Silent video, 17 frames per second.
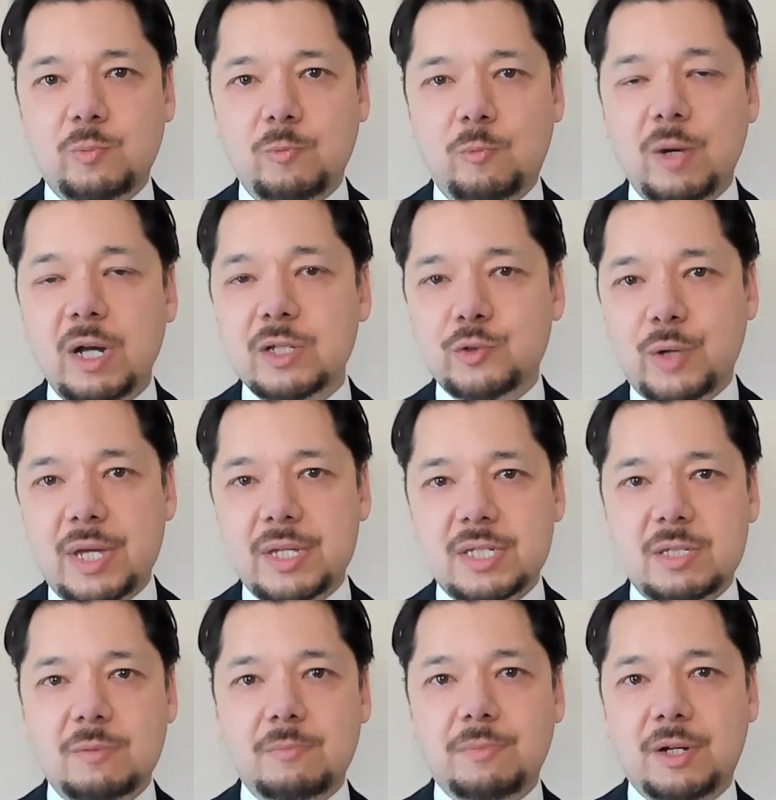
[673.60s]

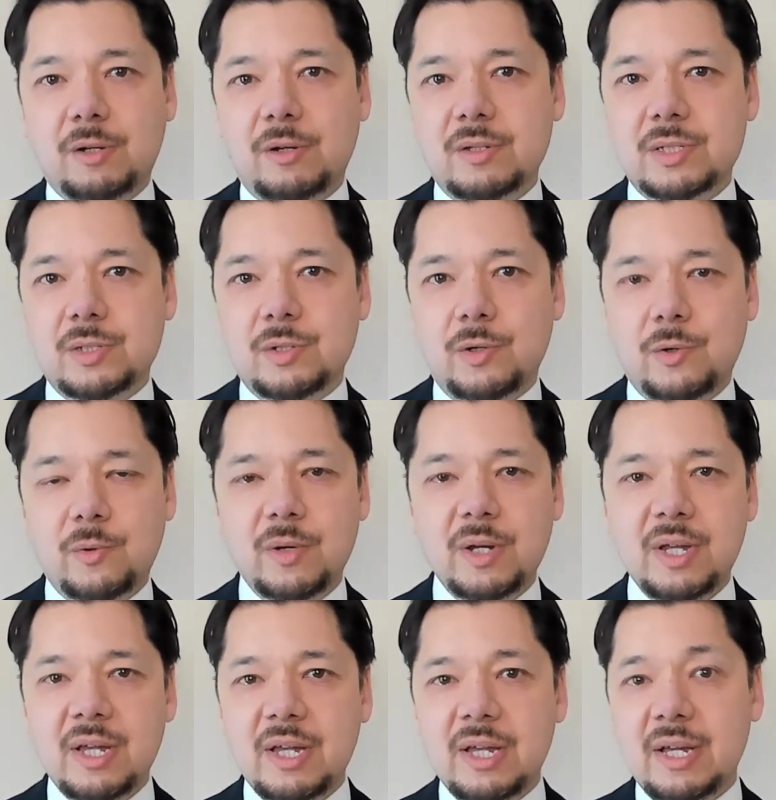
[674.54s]
well-dressed, but also
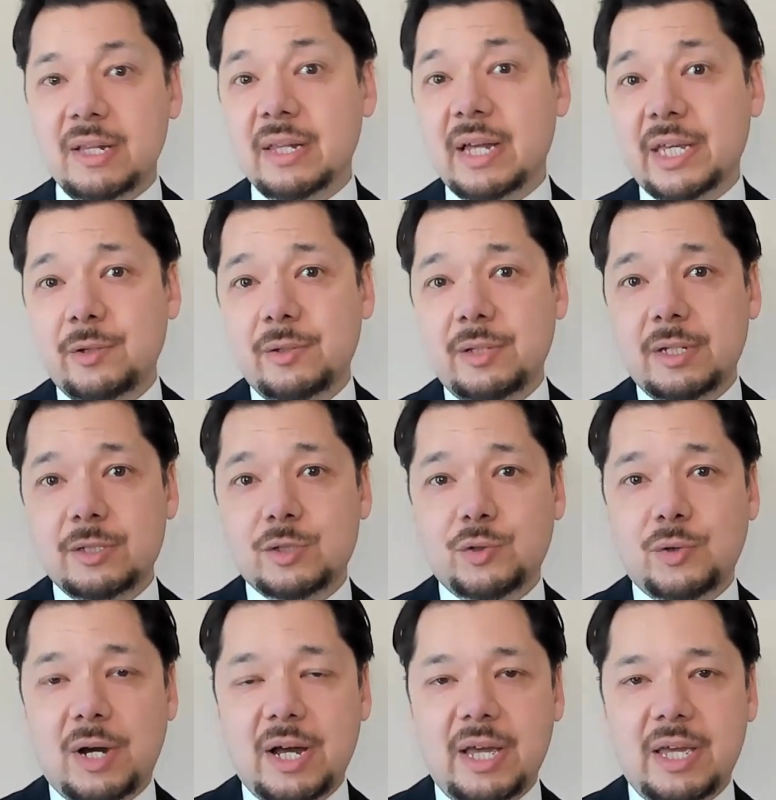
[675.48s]
like you didn't
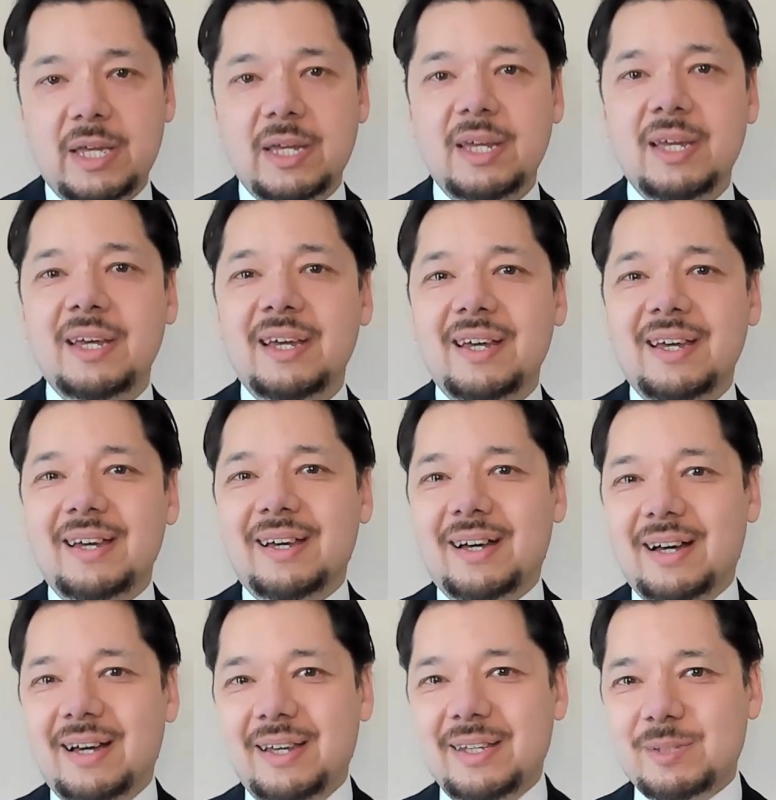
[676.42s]
try,
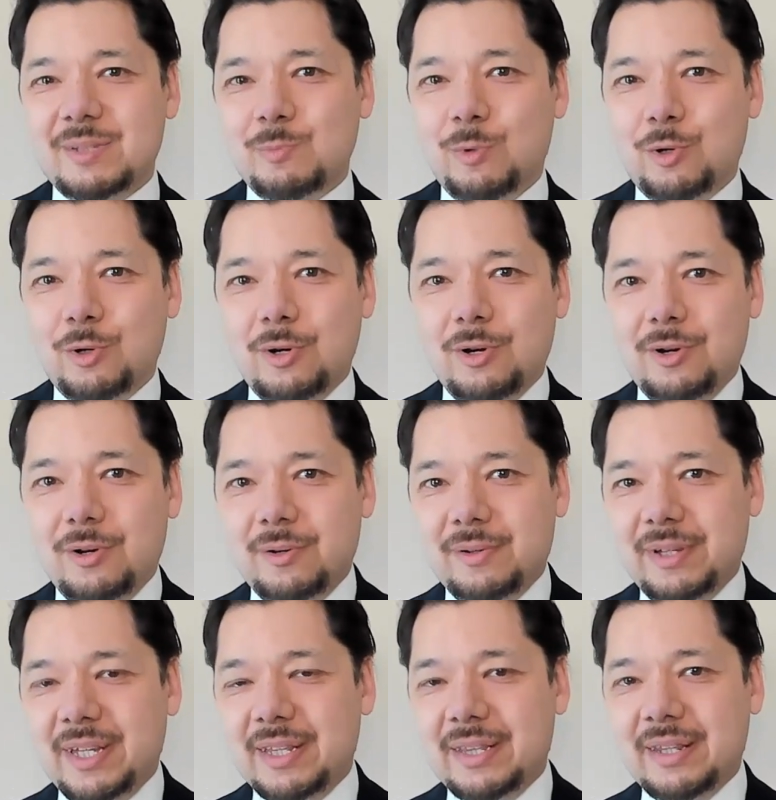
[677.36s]
is
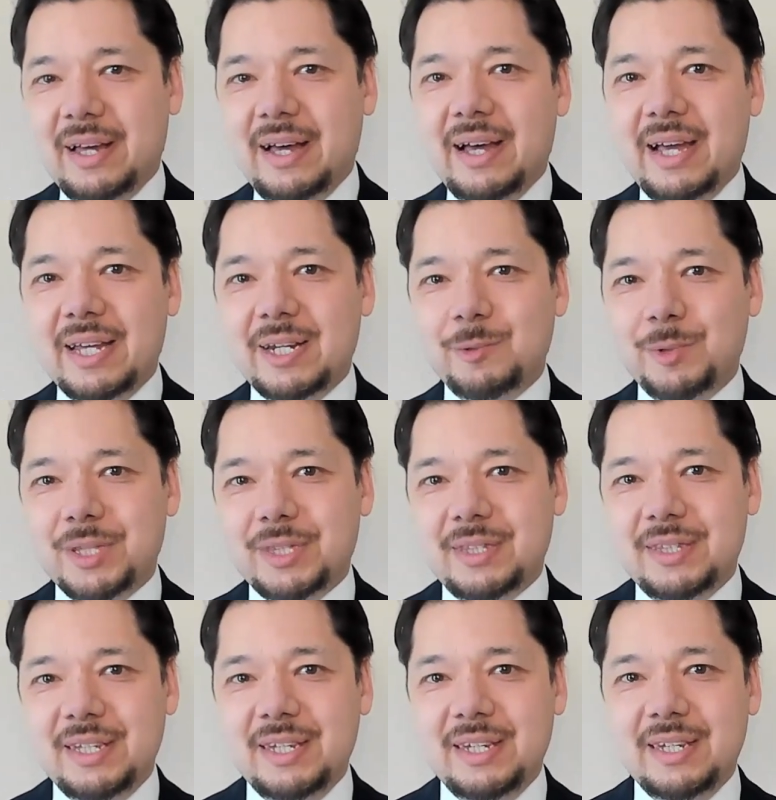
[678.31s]
more in line
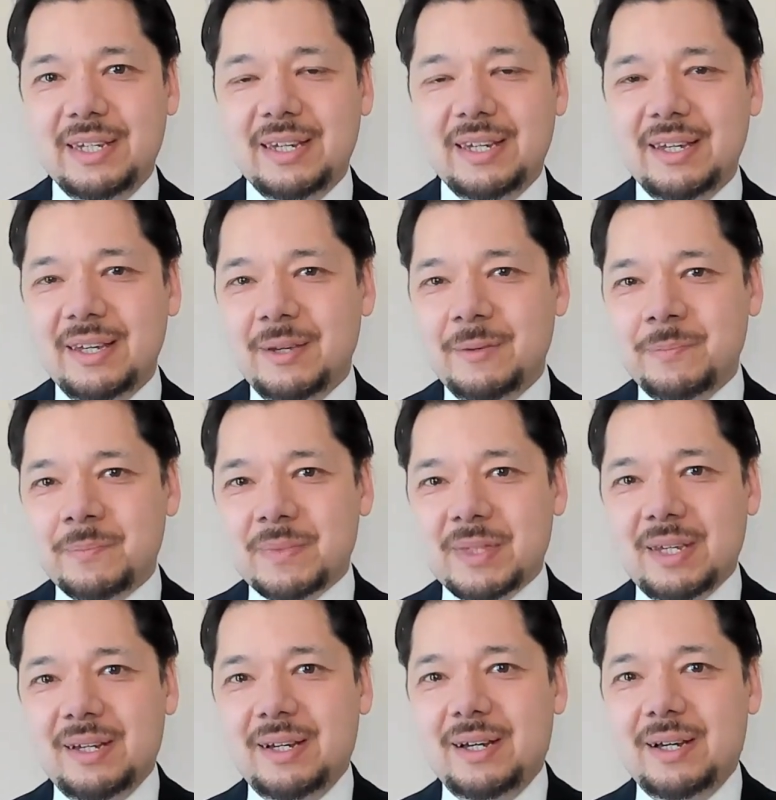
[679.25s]
with the
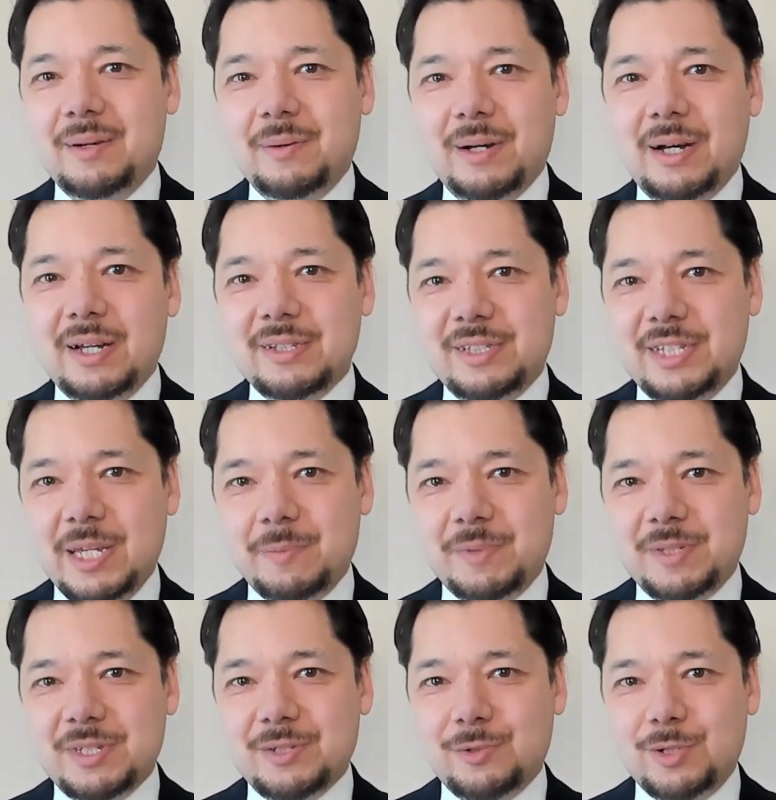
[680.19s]

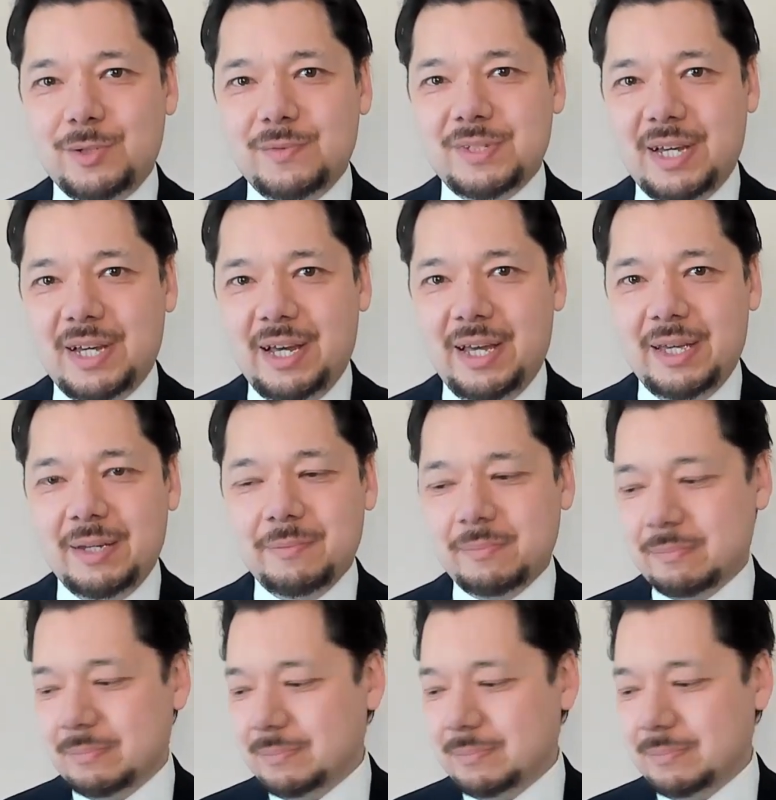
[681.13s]
untipped sort of tie.